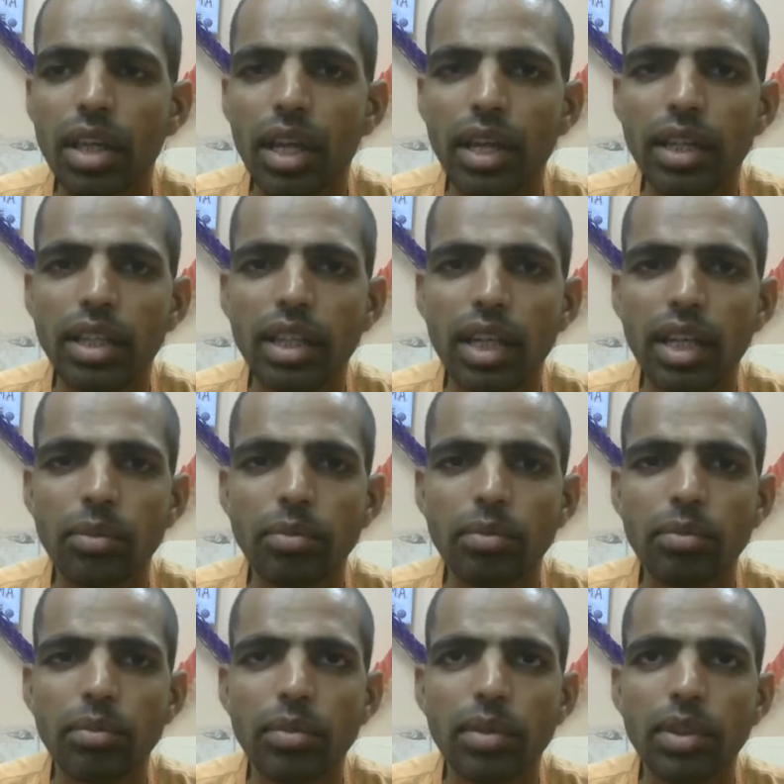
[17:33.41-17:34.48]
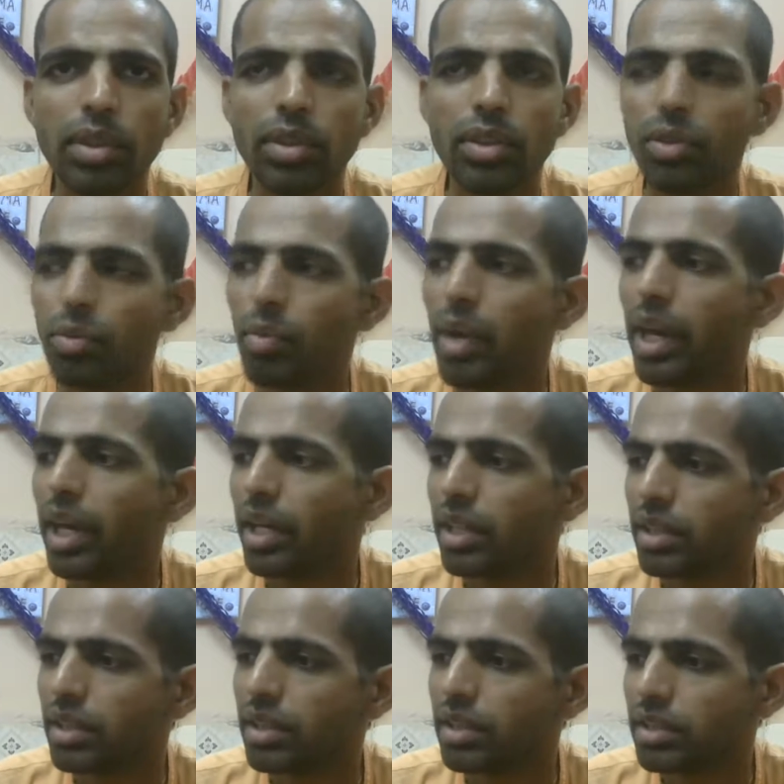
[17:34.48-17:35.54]
and he come to beg
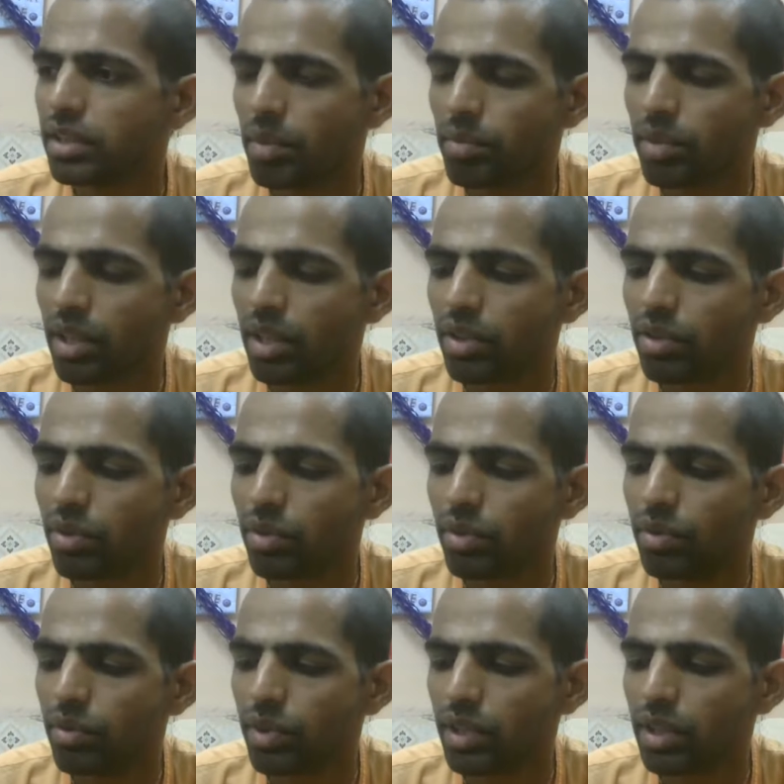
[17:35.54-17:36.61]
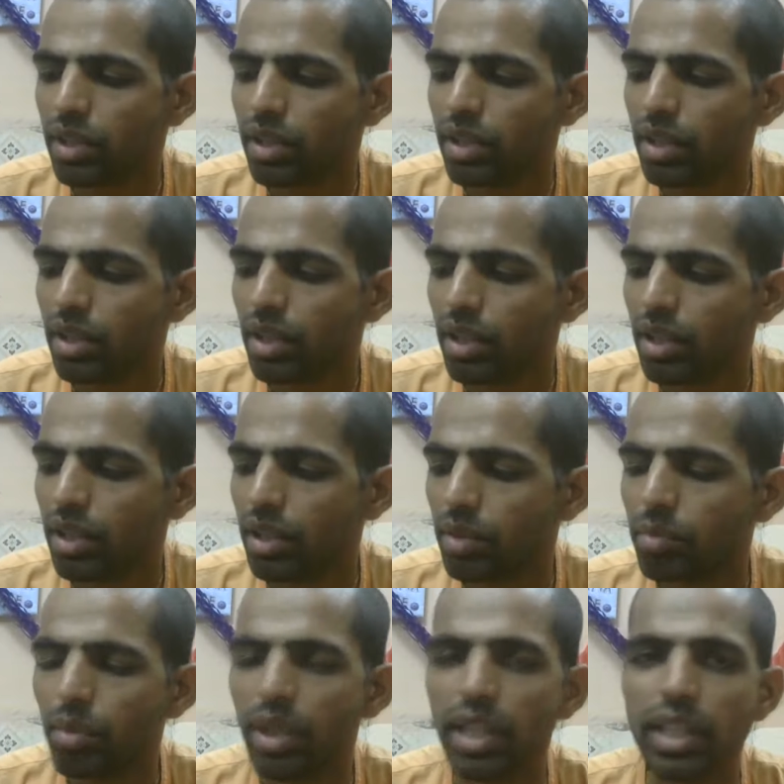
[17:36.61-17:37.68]
something with
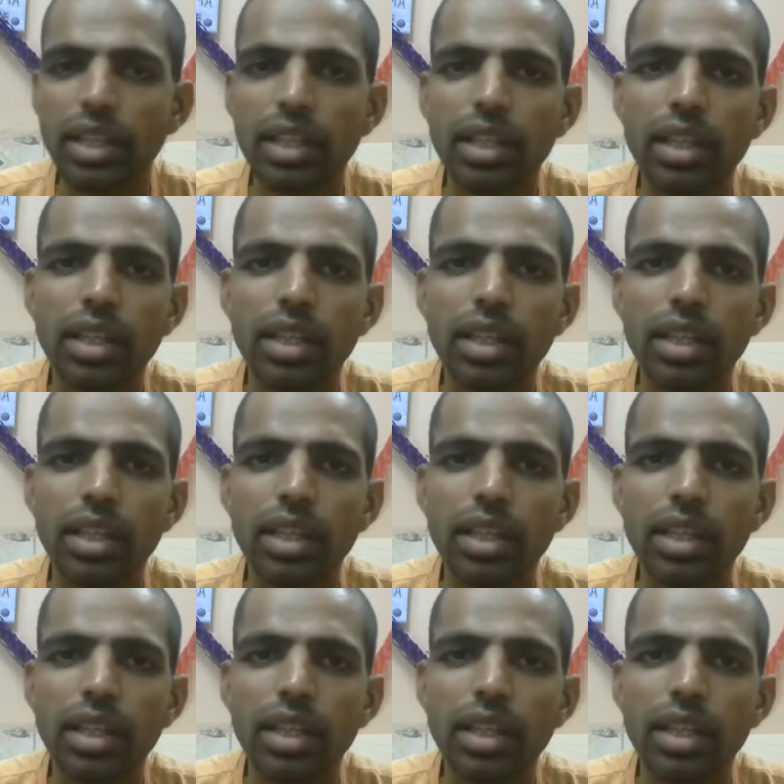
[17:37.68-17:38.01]
Bali,